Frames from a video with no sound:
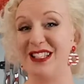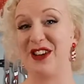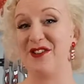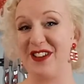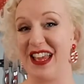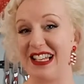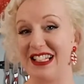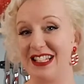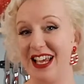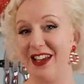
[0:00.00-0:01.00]
don't forget
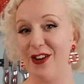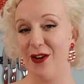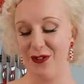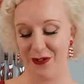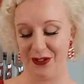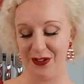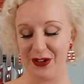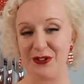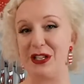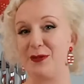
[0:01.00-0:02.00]
to take off the
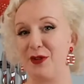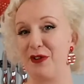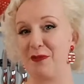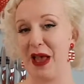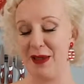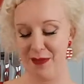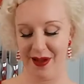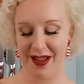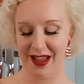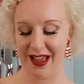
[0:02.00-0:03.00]
greaseproof
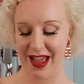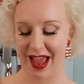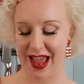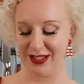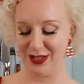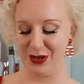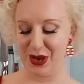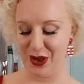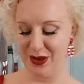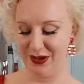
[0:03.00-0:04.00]
paper as you
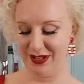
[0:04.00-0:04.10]
go.